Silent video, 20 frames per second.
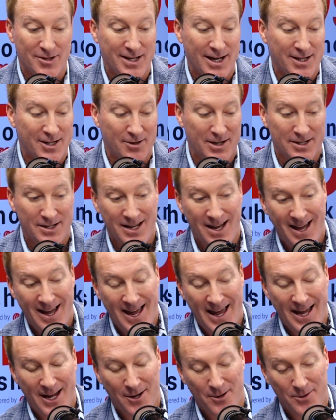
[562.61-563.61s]
said to us,
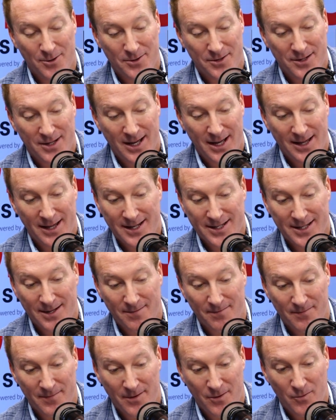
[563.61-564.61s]
he goes,
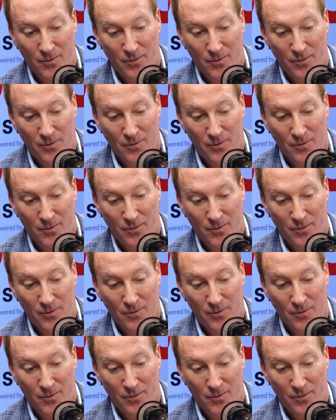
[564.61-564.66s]
listen,